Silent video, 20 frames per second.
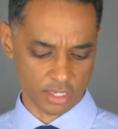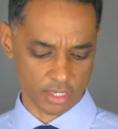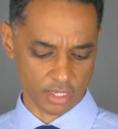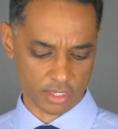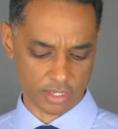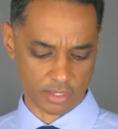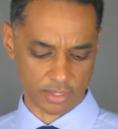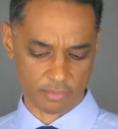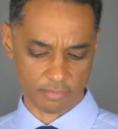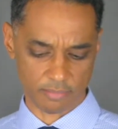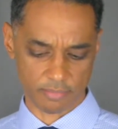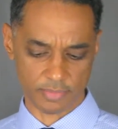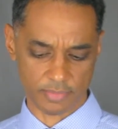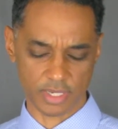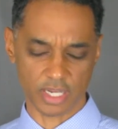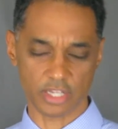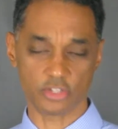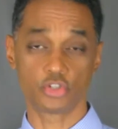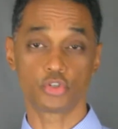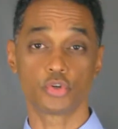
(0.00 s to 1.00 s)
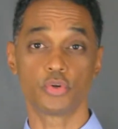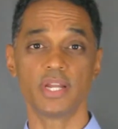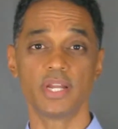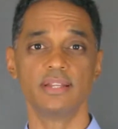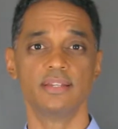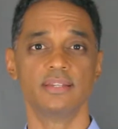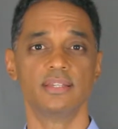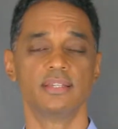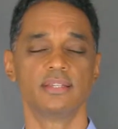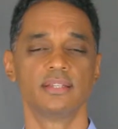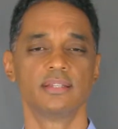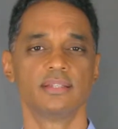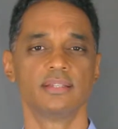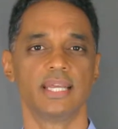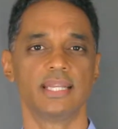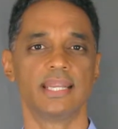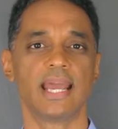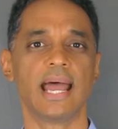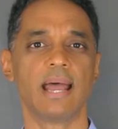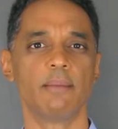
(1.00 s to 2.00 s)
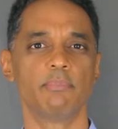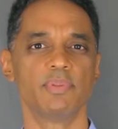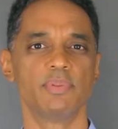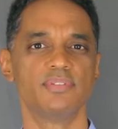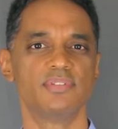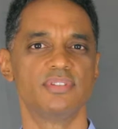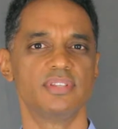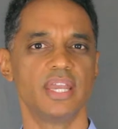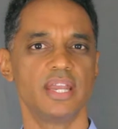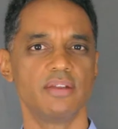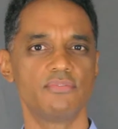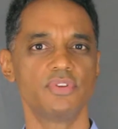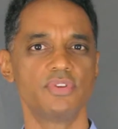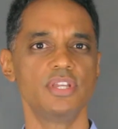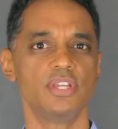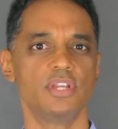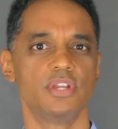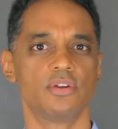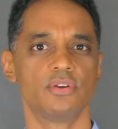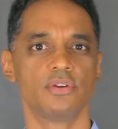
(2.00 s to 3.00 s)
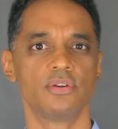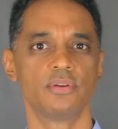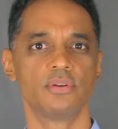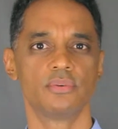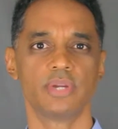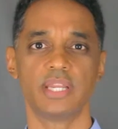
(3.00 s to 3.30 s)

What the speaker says: a trend that happens every year.